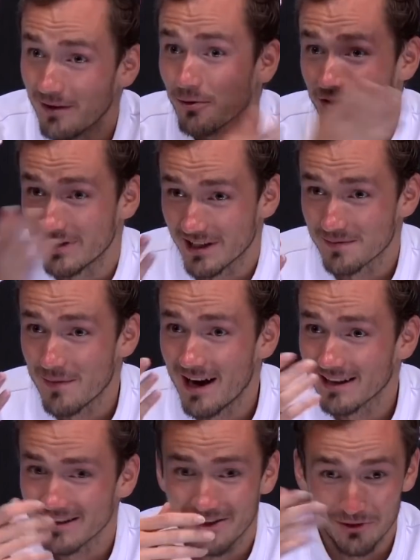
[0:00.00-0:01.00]
for 6
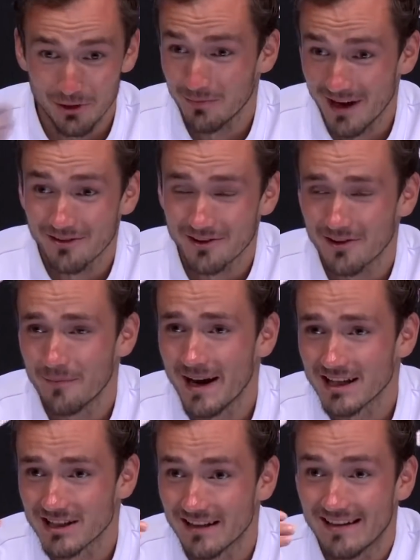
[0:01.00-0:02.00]
months. He told me after the
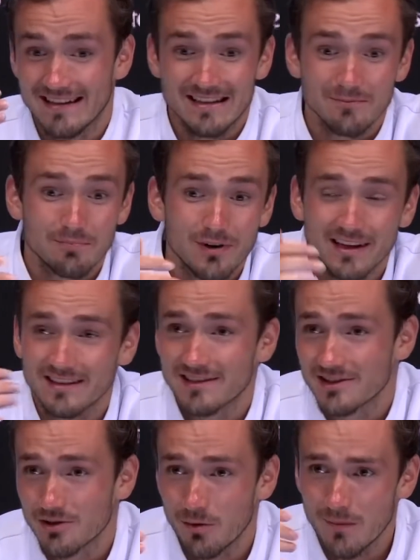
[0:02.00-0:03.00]
match that he didn't practice
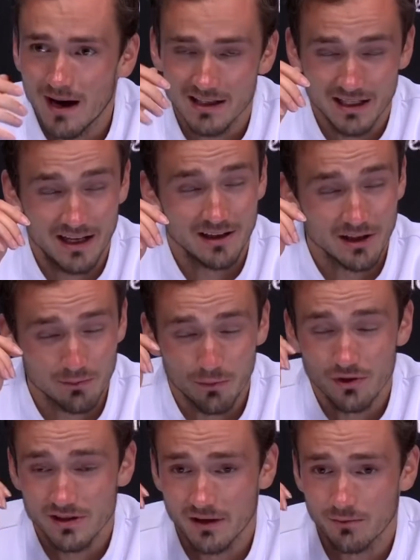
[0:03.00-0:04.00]
so much, and it
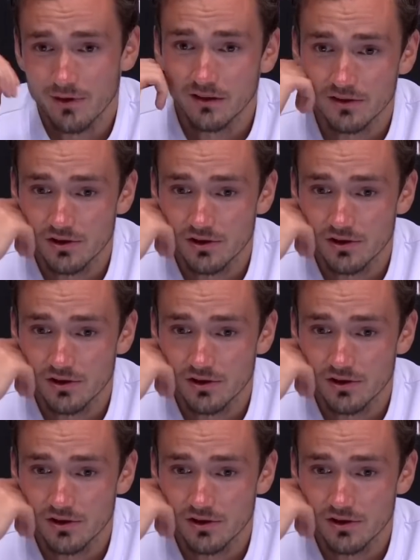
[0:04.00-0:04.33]
was unreal.